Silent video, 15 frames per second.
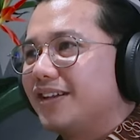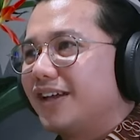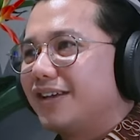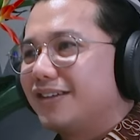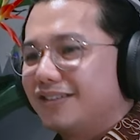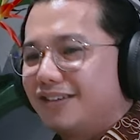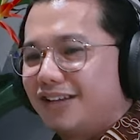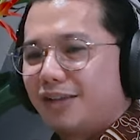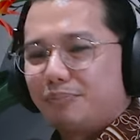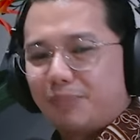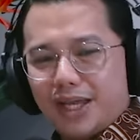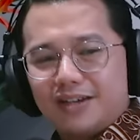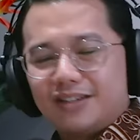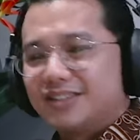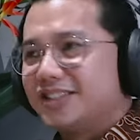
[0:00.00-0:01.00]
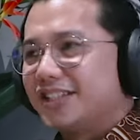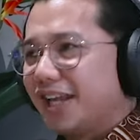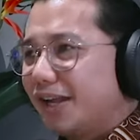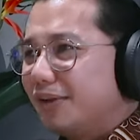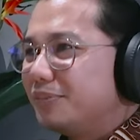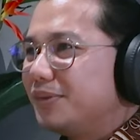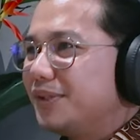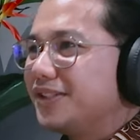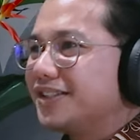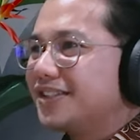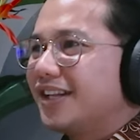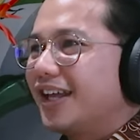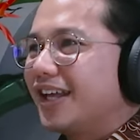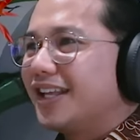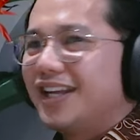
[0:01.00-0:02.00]
like better
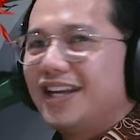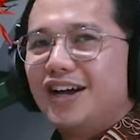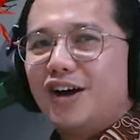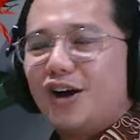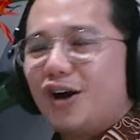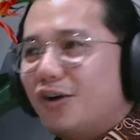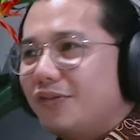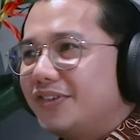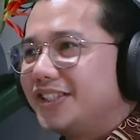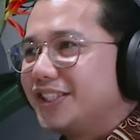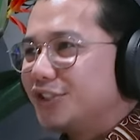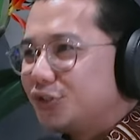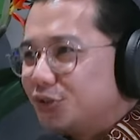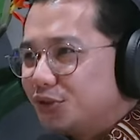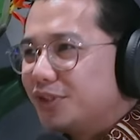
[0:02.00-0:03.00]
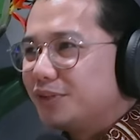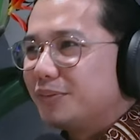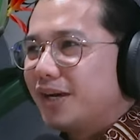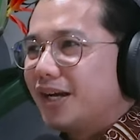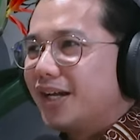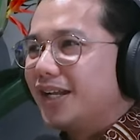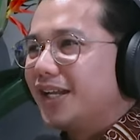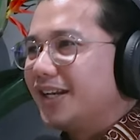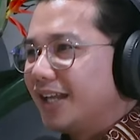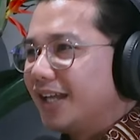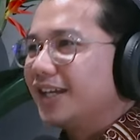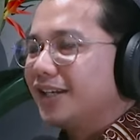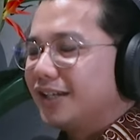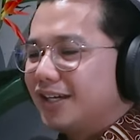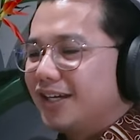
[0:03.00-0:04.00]
tables, like office in Sudirman and like